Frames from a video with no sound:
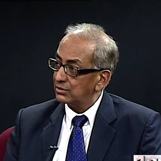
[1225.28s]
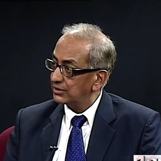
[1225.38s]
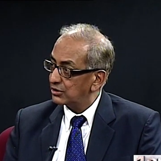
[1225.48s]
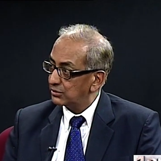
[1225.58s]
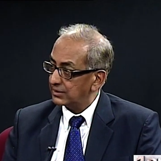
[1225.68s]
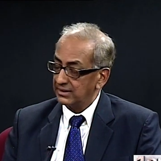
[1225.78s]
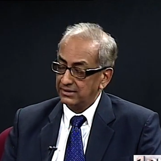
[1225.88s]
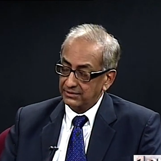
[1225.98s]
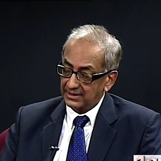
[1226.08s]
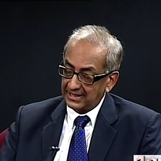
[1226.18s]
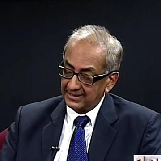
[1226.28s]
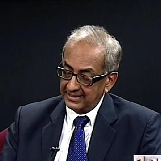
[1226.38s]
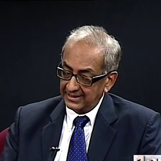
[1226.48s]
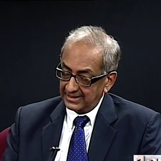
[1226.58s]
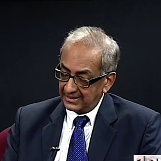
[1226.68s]
do we do it, given that
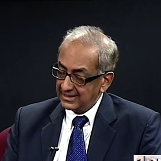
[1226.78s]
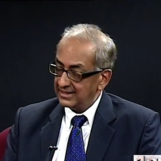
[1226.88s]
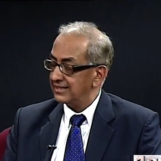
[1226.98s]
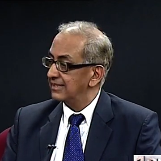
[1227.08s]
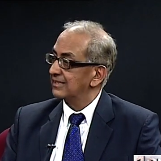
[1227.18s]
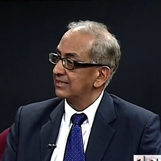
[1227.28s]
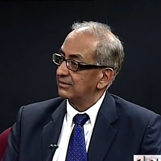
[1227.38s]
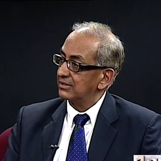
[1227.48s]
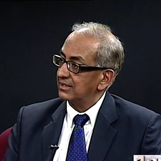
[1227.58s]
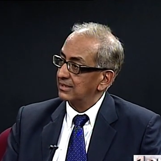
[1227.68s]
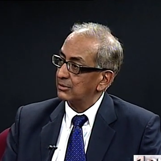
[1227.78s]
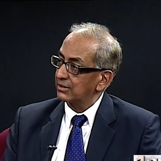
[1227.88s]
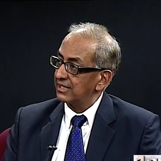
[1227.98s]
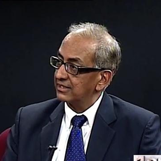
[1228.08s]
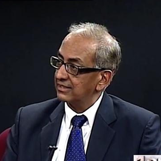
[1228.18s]
India is a
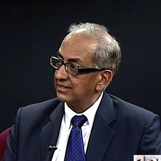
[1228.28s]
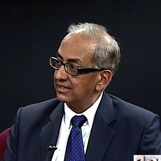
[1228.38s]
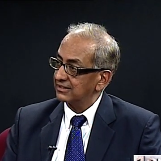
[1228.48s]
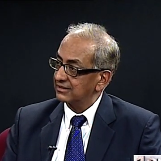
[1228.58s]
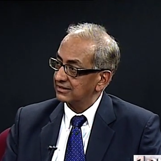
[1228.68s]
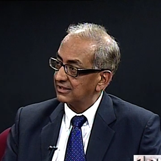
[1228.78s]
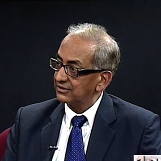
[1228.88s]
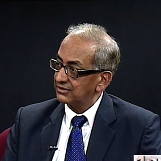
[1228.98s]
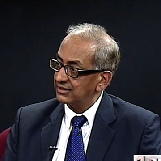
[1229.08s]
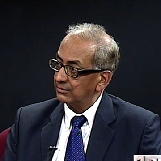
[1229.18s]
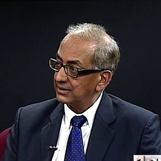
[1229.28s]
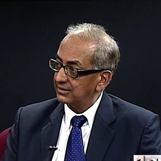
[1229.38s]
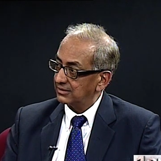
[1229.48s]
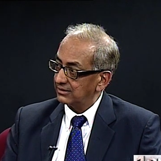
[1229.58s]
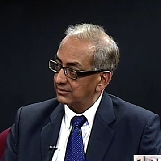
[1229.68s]
democratically elected country with
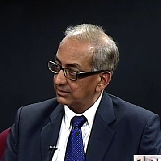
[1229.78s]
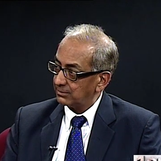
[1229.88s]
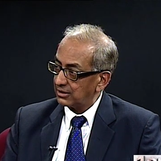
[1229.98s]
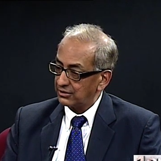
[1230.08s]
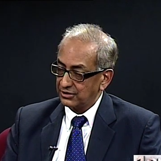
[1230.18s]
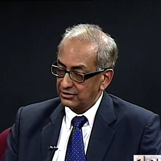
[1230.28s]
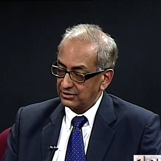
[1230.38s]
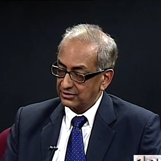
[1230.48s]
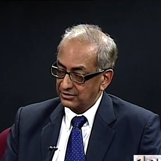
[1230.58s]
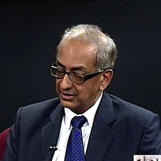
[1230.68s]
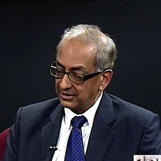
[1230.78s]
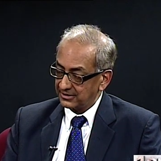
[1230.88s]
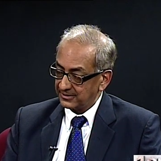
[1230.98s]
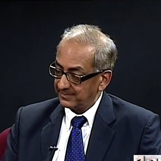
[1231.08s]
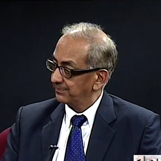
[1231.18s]
politicians
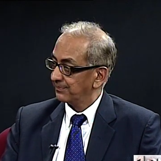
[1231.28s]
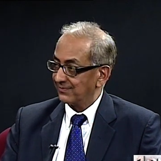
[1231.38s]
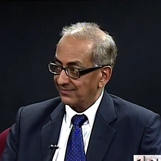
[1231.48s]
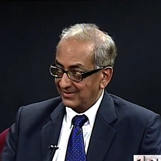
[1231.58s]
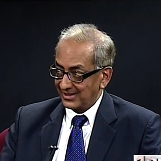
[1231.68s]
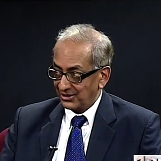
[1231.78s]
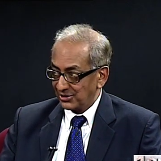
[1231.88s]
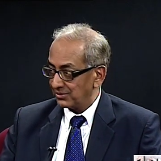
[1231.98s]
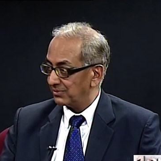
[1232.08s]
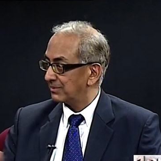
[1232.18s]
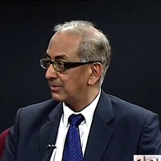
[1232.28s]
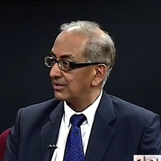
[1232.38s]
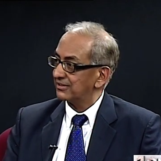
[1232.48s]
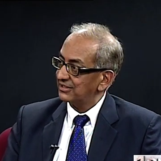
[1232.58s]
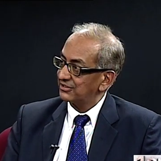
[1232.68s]
that, you know, with
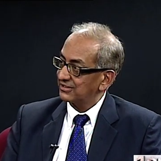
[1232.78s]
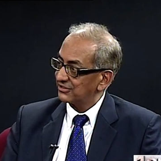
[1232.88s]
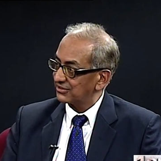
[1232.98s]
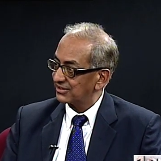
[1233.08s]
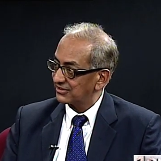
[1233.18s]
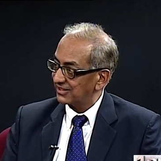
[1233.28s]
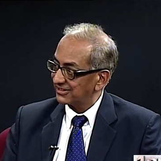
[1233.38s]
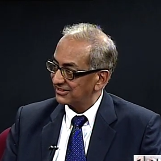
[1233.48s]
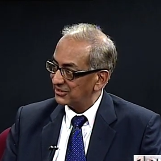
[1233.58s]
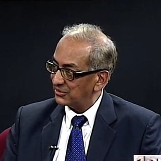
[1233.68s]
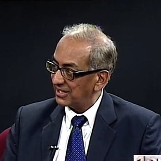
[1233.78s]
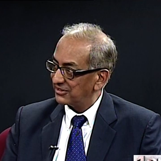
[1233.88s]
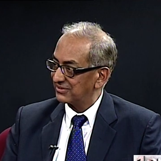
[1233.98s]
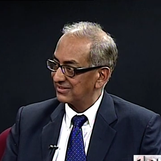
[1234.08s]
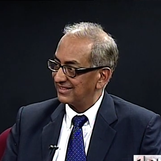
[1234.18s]
politicians just like the
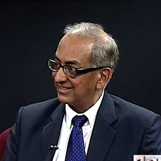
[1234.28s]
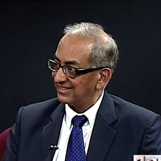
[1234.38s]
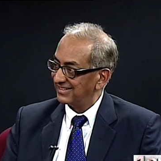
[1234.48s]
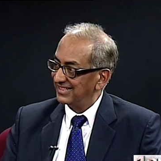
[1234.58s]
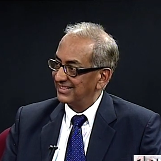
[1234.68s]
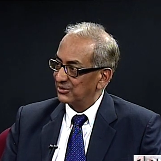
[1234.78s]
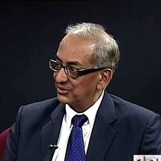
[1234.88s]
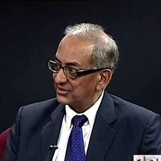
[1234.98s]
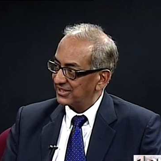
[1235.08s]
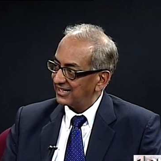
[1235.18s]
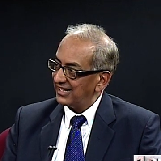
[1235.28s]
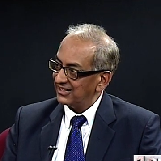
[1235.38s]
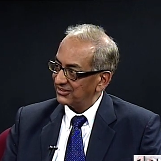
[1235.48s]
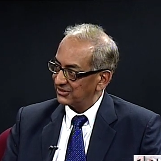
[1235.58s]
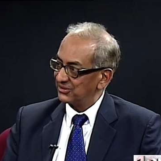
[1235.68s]
U.S. Who do they
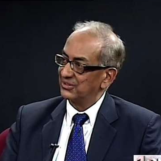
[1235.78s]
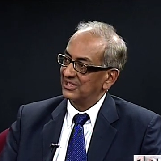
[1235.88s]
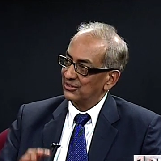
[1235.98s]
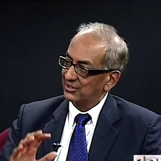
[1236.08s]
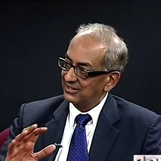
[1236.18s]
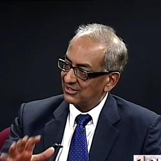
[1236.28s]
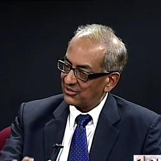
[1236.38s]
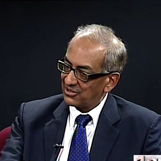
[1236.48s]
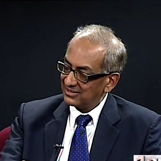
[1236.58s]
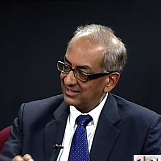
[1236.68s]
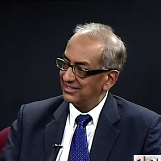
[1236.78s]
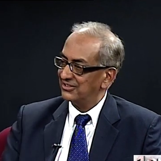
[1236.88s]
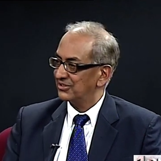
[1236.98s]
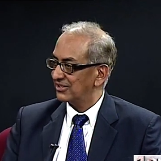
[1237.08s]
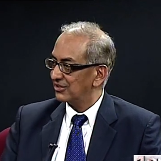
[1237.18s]
cater to? Do they look at the long run
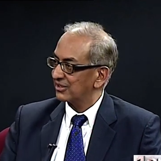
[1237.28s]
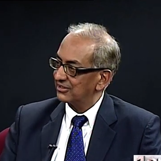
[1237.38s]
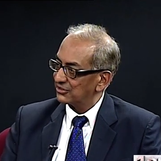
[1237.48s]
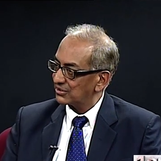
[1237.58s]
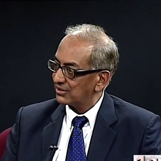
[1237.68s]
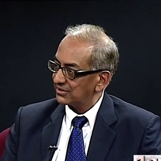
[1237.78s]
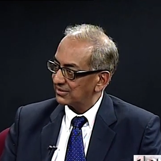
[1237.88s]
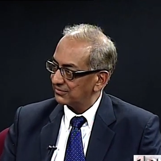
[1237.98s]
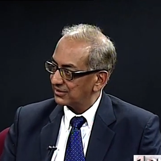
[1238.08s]
or do they look at the short run?